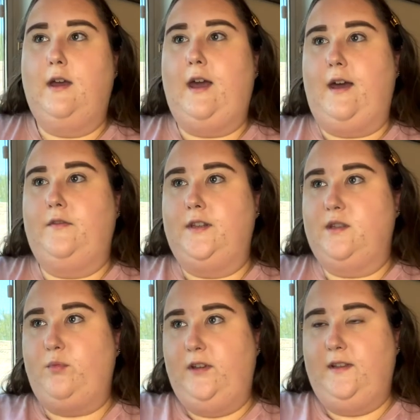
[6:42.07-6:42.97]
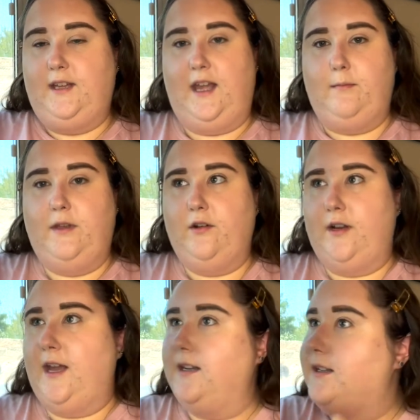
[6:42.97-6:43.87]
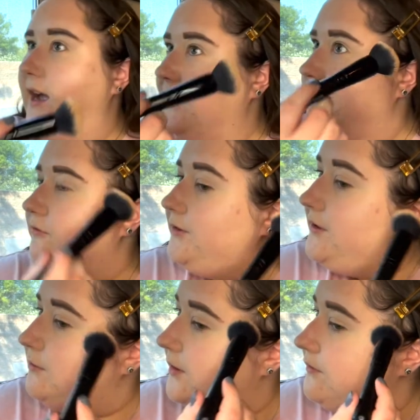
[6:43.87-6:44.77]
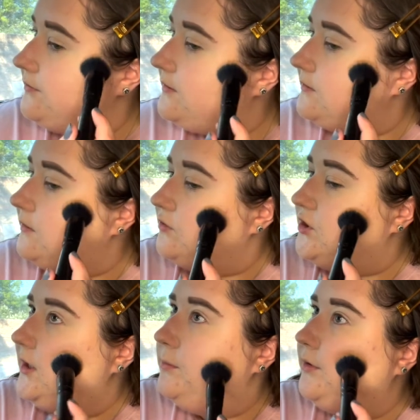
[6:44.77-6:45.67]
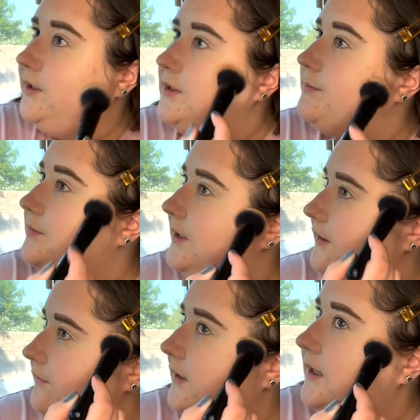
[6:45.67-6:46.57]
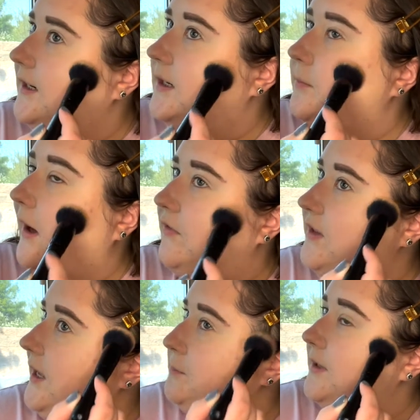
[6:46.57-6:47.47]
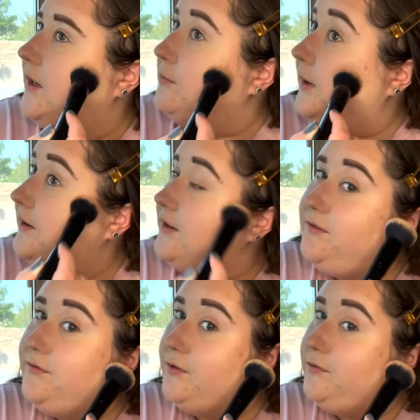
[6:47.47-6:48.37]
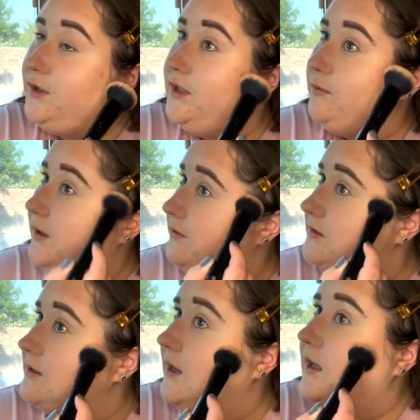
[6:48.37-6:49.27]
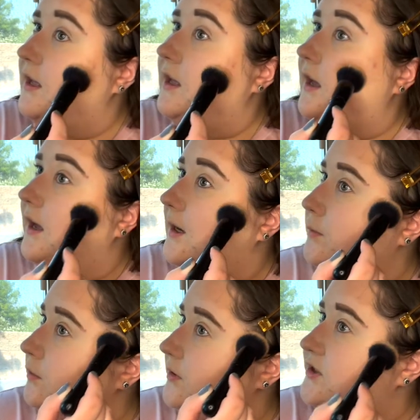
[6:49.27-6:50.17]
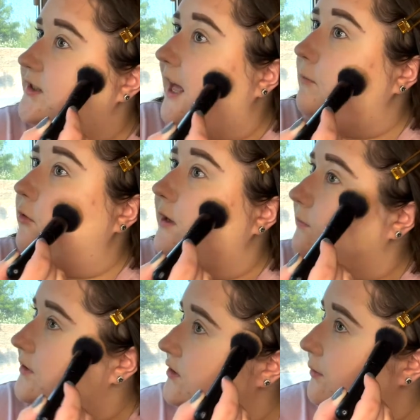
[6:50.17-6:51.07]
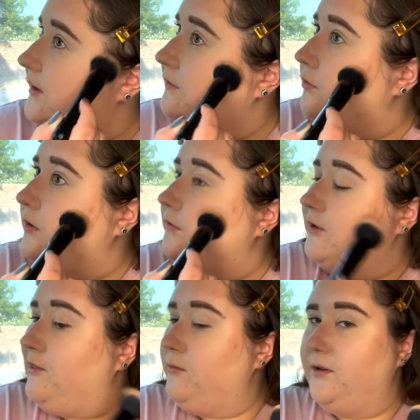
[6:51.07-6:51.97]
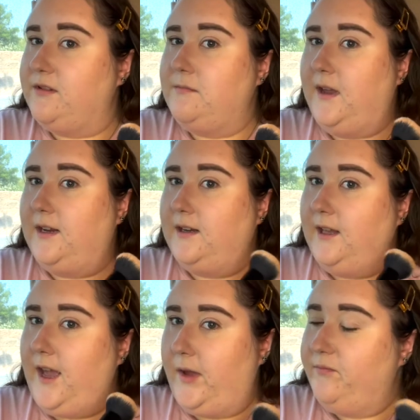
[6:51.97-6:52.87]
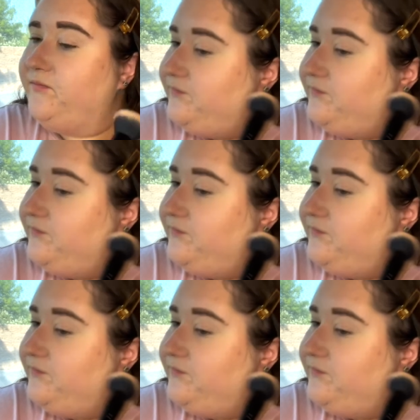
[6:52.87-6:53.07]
At this point in the game, he already had nine free throws, so Chamberlain began thinking about the NBA record for free throws. Which at that point was 24 free throws made in a game.